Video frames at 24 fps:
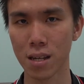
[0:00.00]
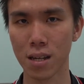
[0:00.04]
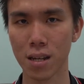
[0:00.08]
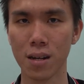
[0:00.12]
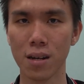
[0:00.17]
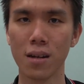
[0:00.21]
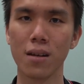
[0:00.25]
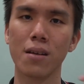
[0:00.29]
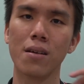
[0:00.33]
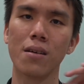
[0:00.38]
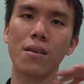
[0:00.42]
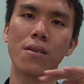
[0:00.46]
in
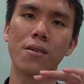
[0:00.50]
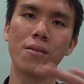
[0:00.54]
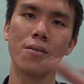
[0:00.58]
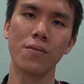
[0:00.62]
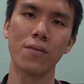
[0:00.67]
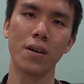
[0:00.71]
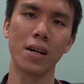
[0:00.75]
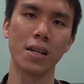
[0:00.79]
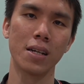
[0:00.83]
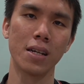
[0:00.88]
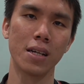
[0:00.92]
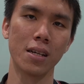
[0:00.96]

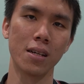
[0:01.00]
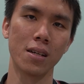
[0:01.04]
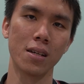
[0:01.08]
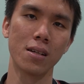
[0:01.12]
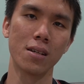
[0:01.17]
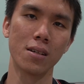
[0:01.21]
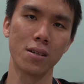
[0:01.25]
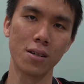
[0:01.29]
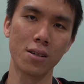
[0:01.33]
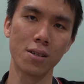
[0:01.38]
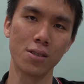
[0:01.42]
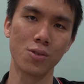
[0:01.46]
finding
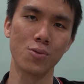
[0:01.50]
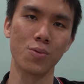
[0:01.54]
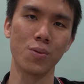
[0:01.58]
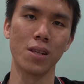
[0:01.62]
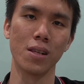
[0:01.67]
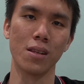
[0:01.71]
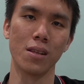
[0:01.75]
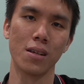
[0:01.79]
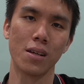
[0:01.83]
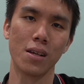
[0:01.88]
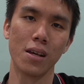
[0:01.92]
God's will.